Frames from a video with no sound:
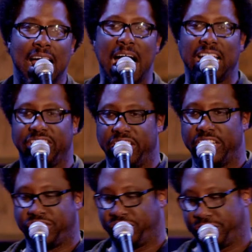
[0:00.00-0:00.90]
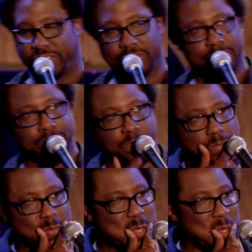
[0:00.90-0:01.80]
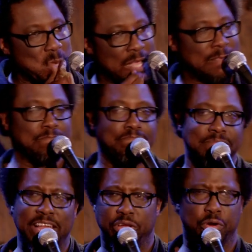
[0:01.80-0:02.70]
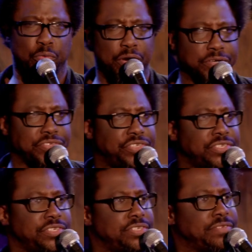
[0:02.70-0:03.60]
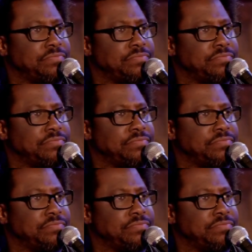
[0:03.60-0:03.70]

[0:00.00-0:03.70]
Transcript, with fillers: Hot dish. I know your words.